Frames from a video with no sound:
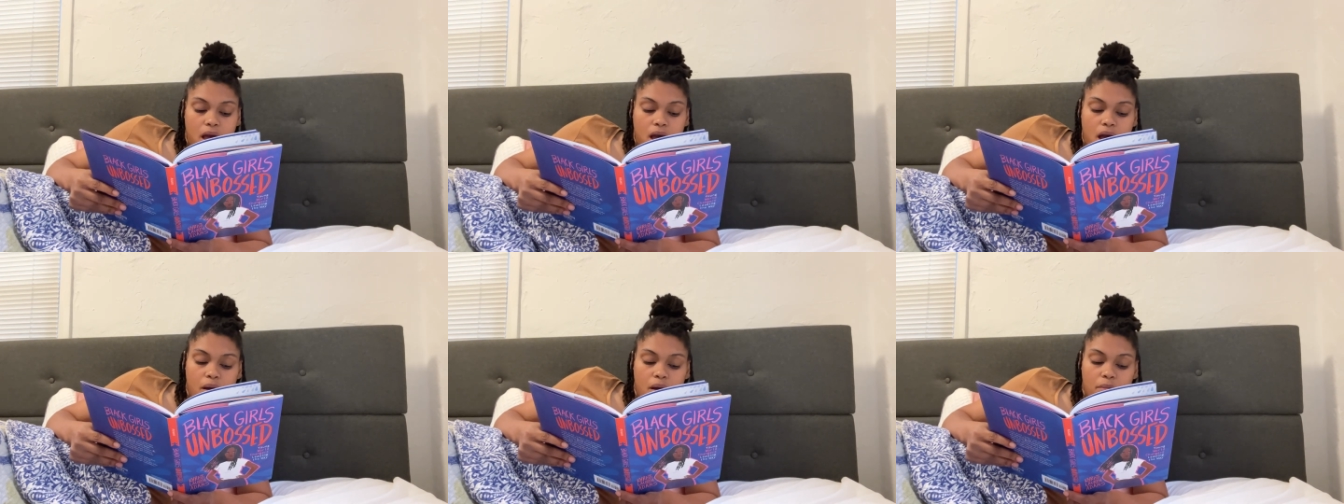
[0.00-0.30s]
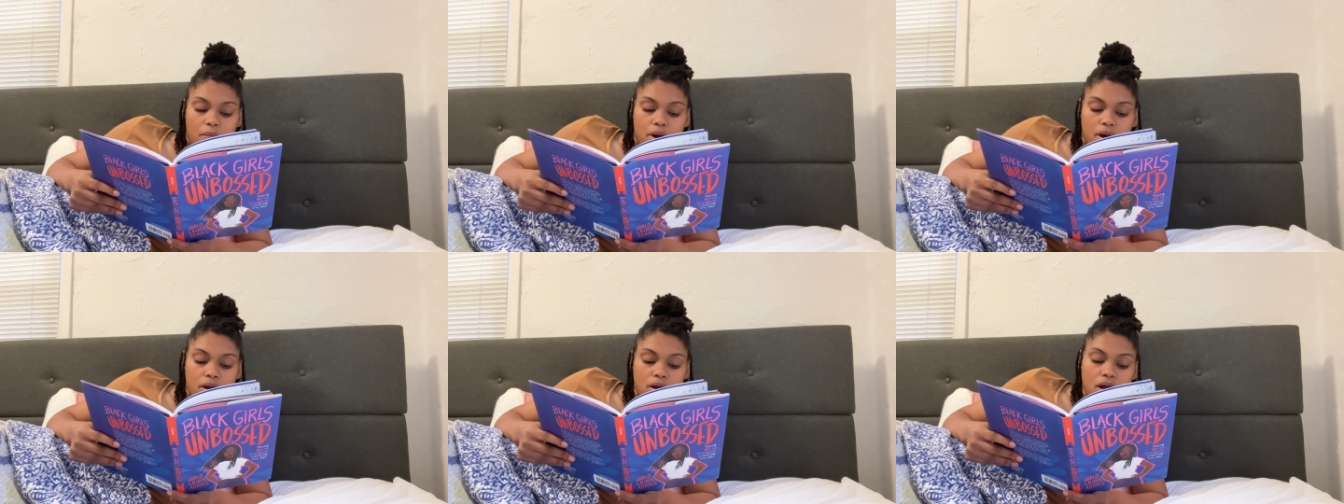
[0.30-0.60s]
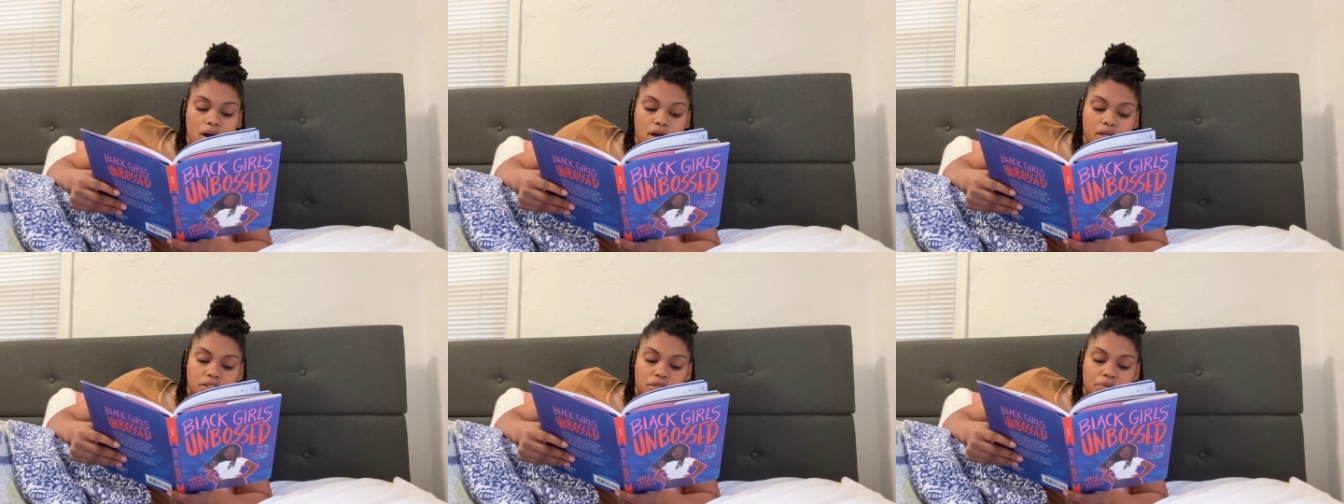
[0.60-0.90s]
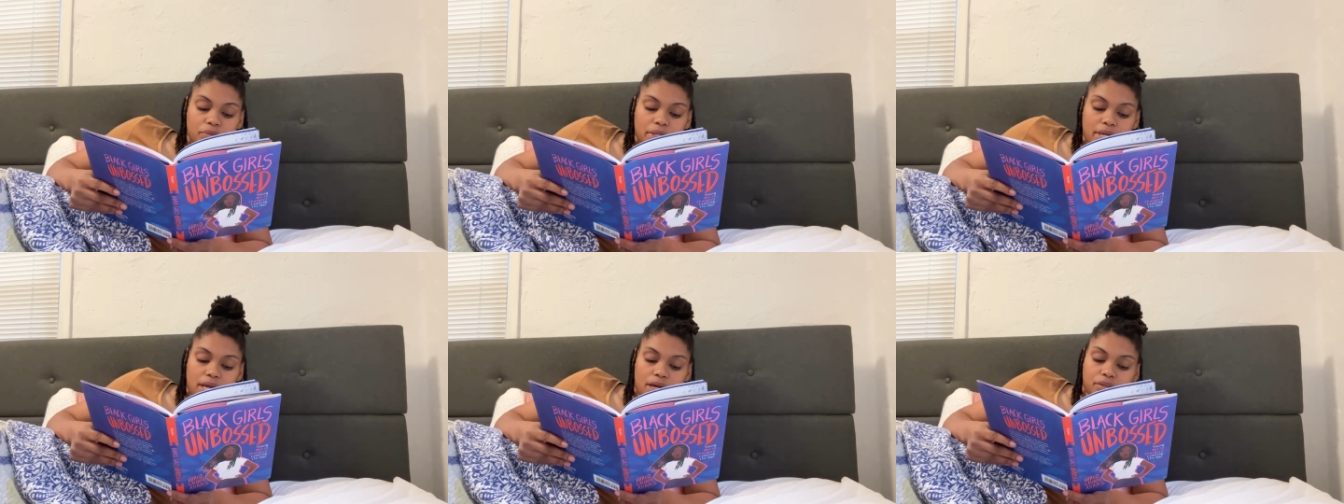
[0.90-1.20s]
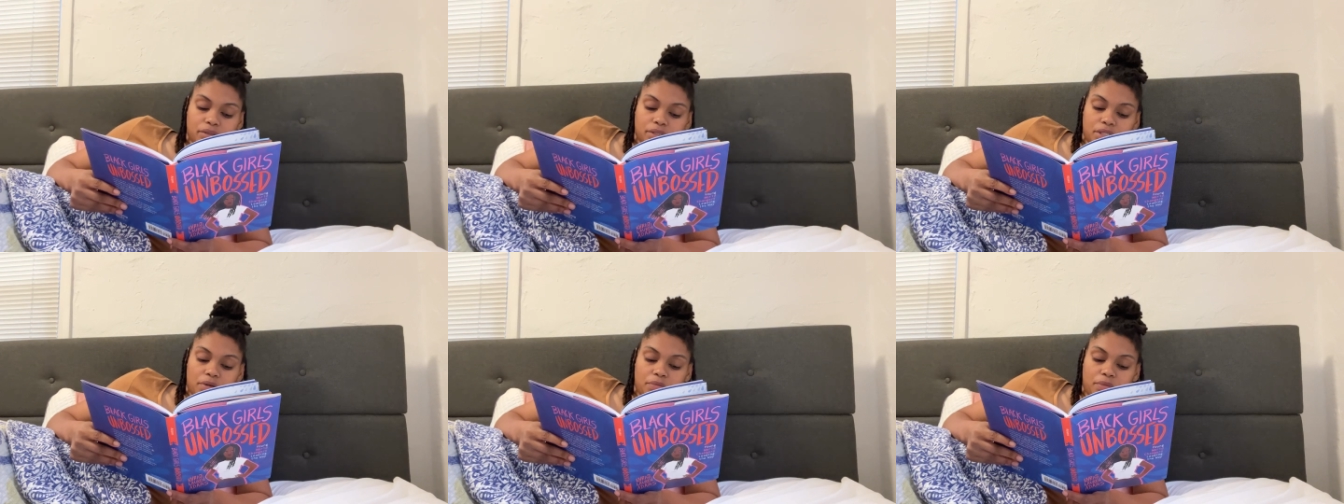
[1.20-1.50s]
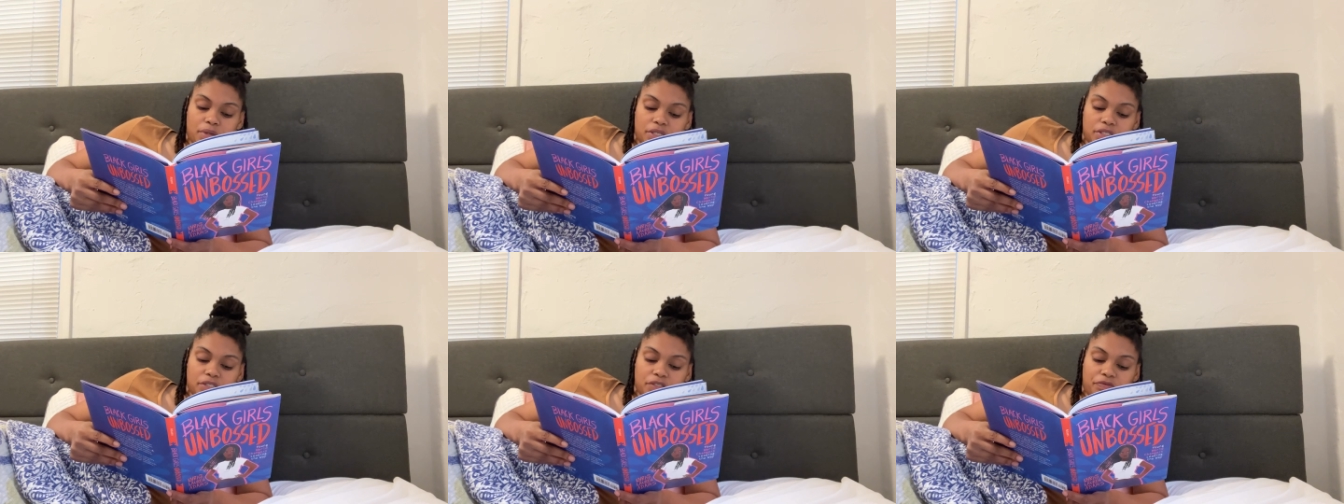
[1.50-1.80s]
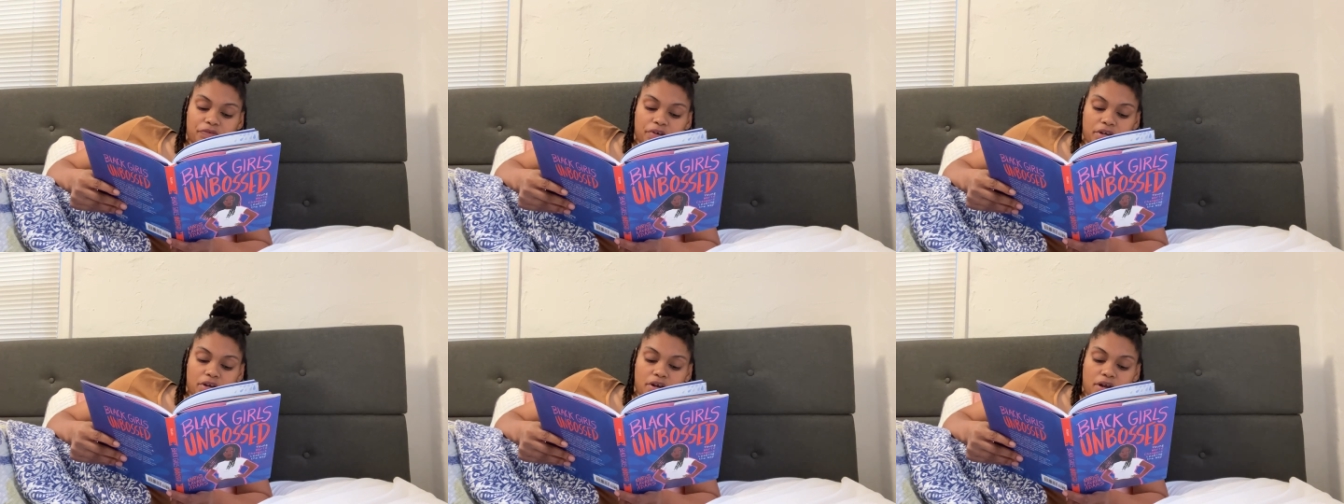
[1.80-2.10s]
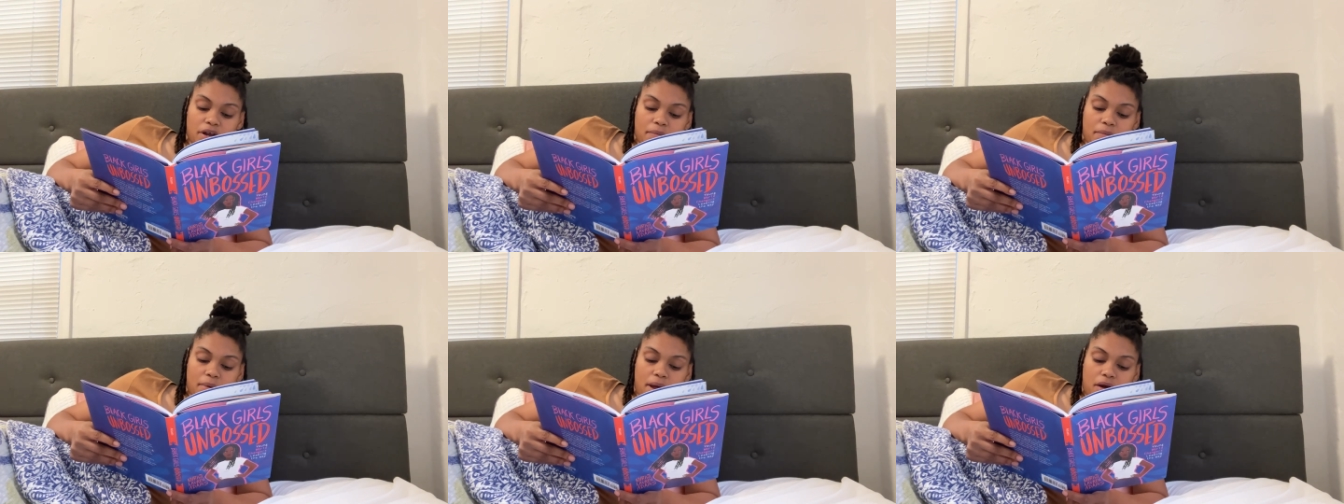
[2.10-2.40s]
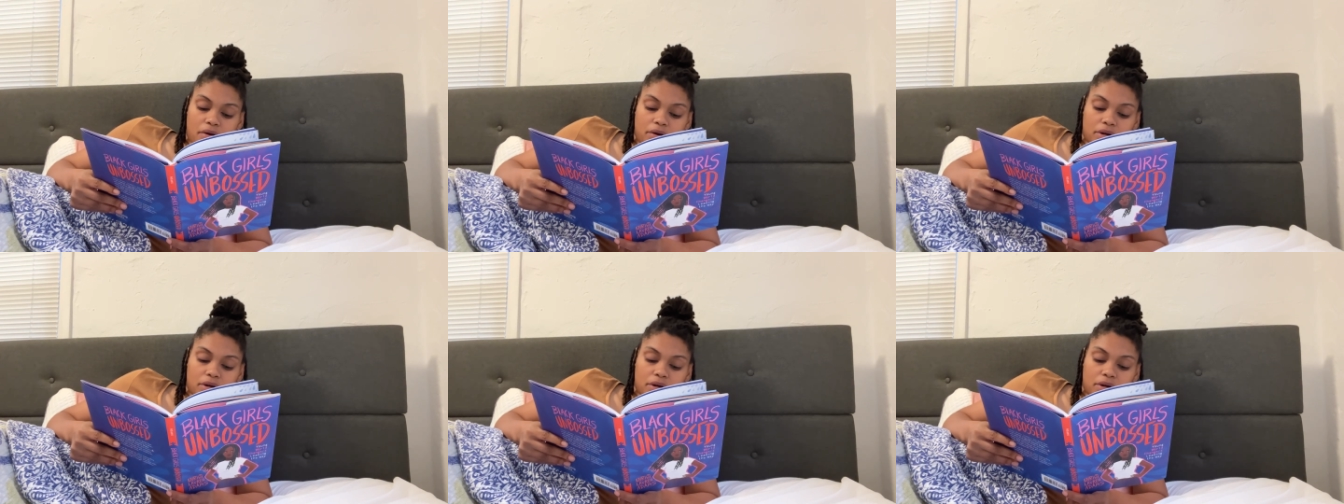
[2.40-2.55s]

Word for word: Amara also recounts her mother's fear about